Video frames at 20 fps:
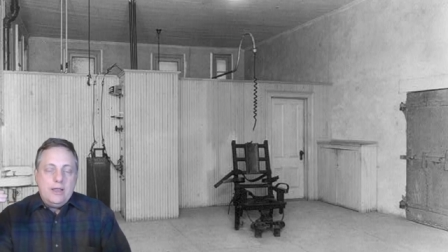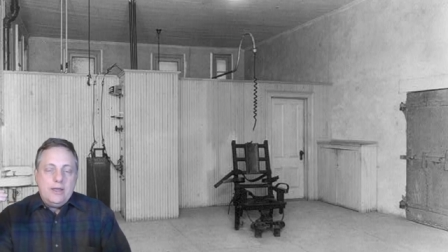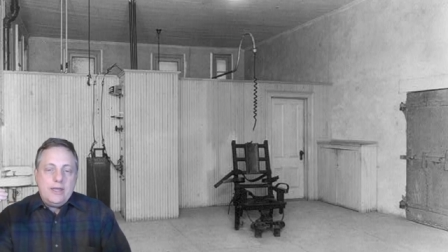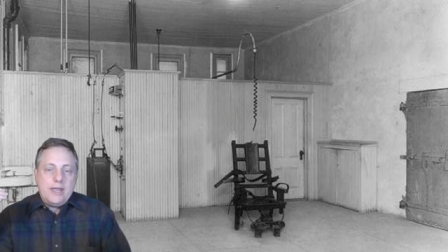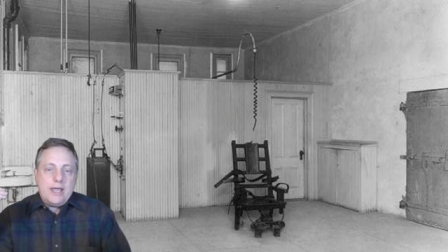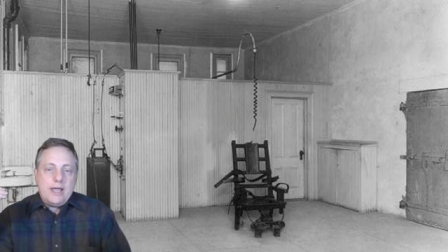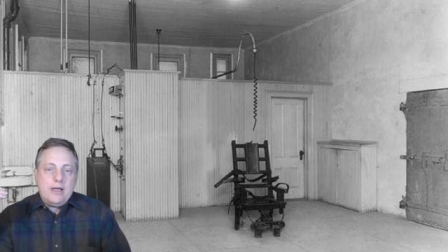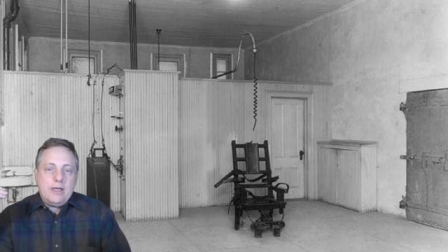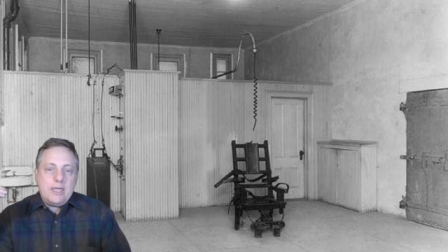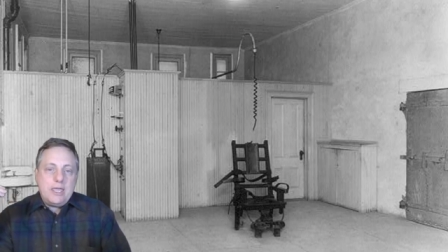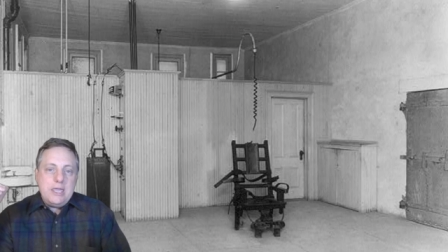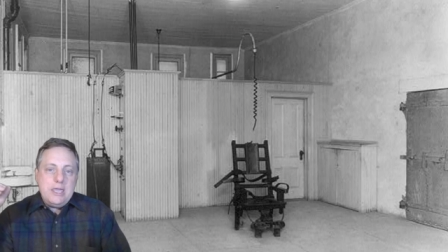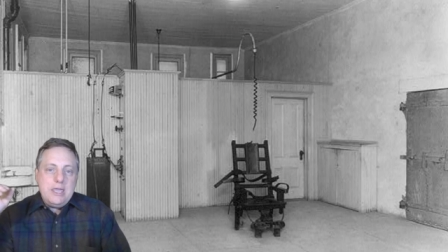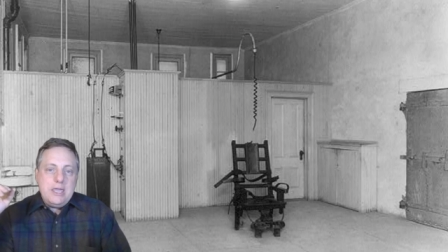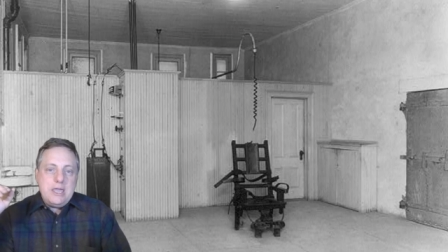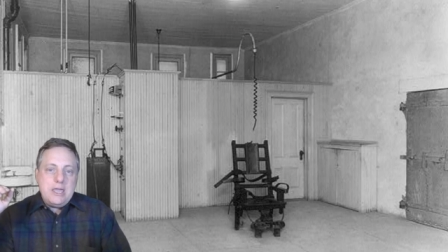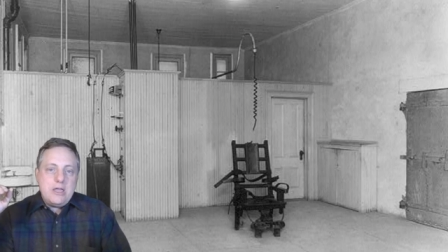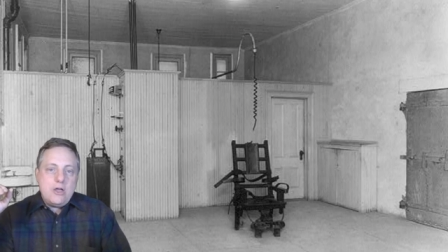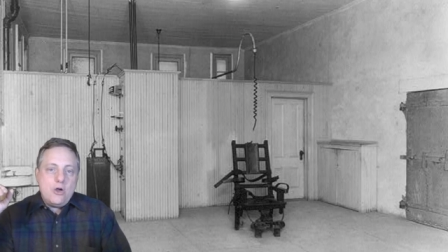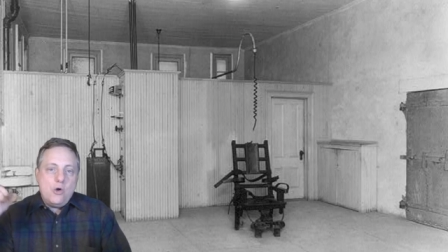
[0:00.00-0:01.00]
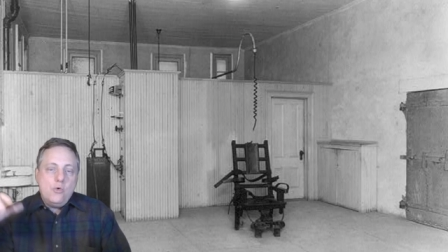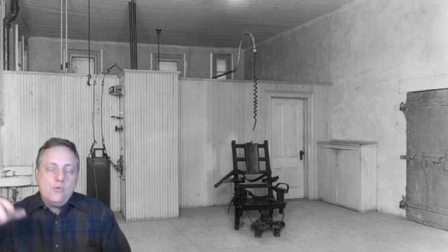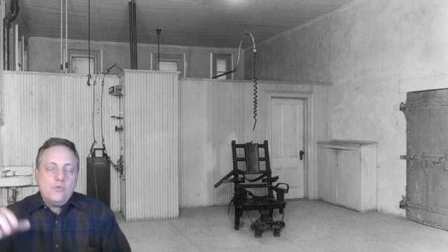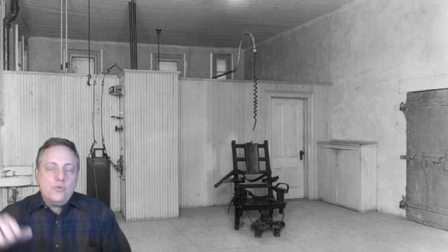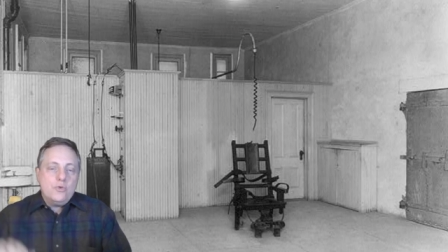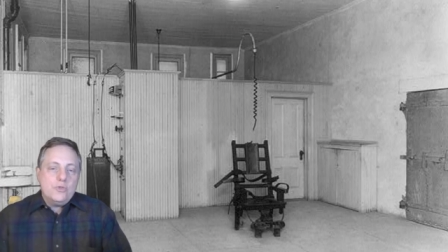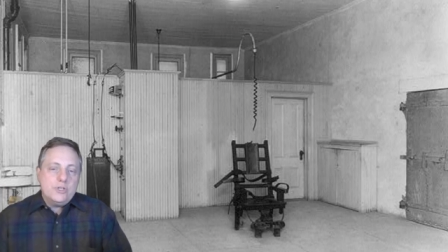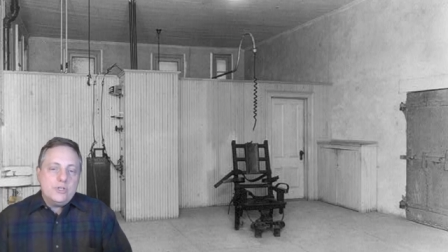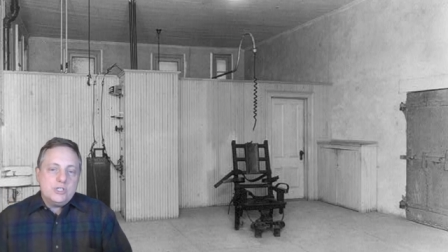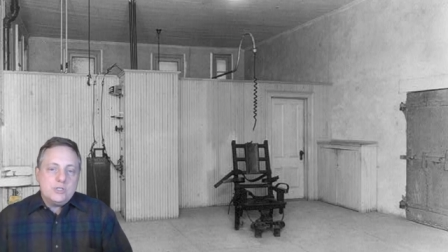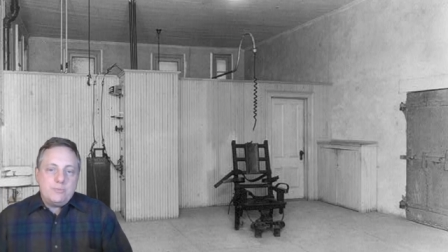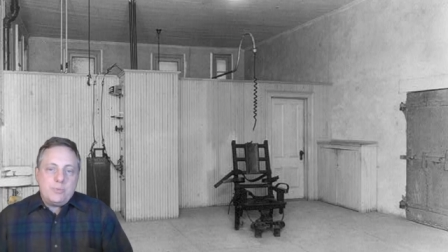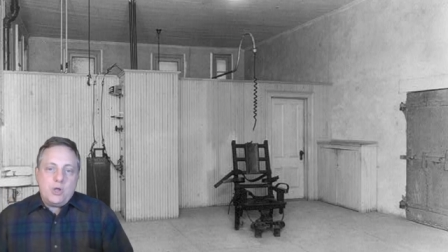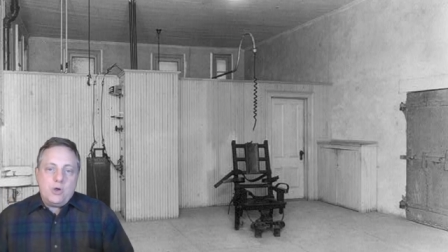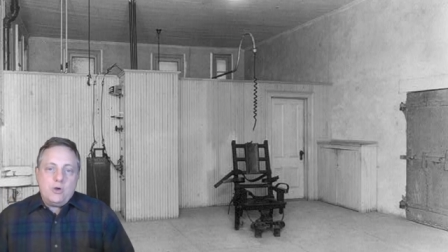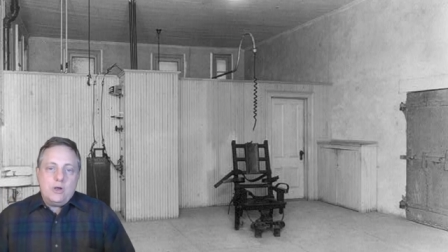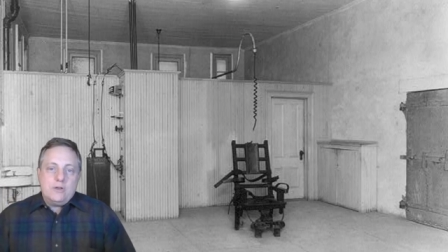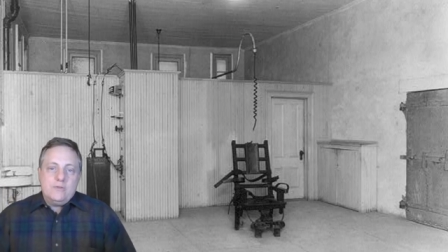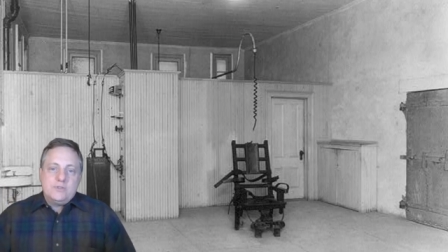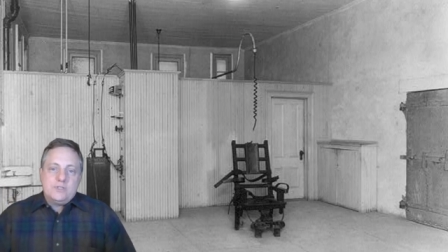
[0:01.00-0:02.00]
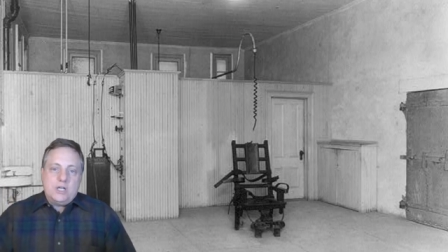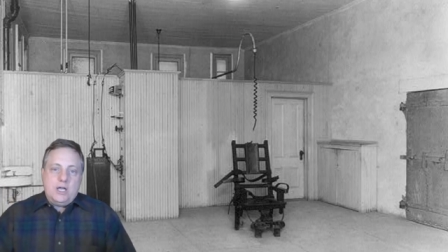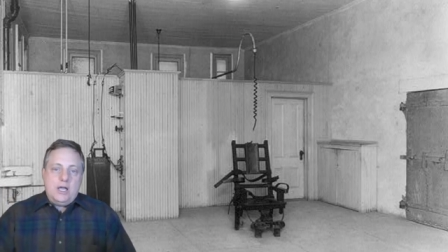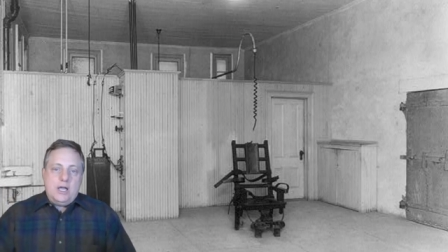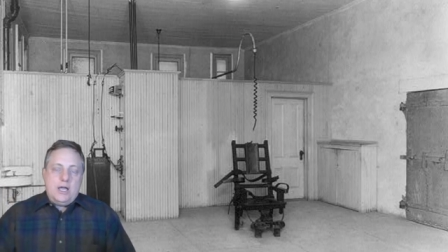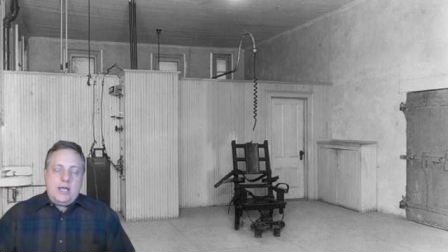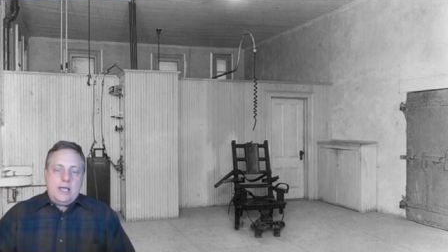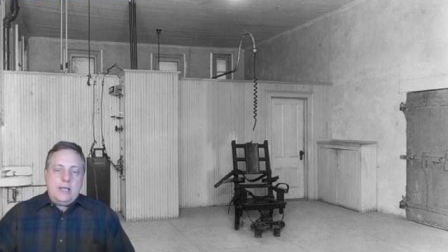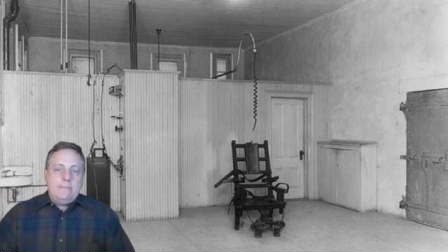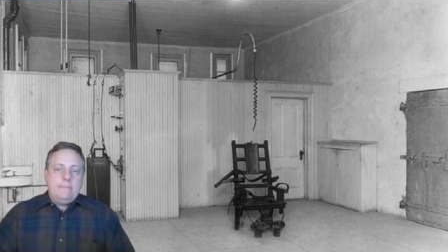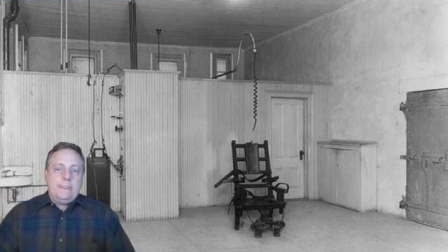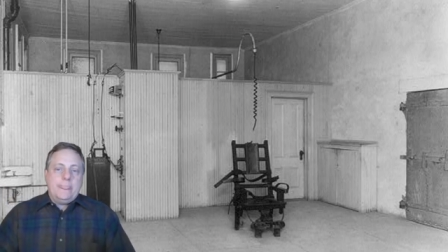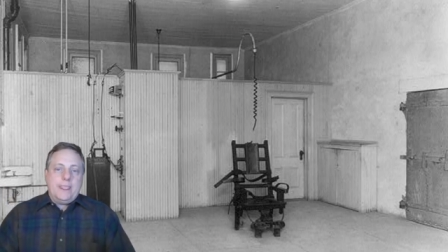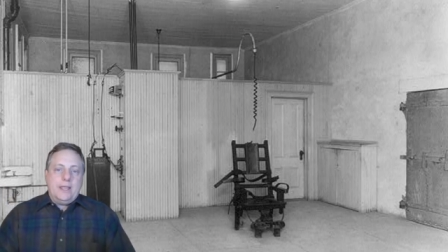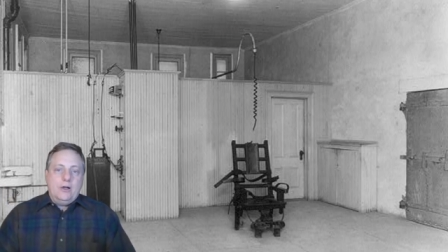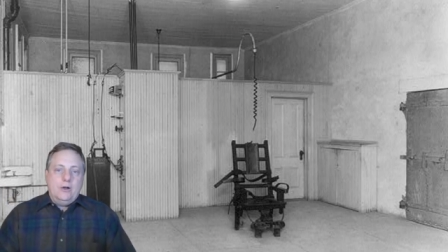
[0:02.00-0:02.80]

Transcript: Now, he, over this period of time,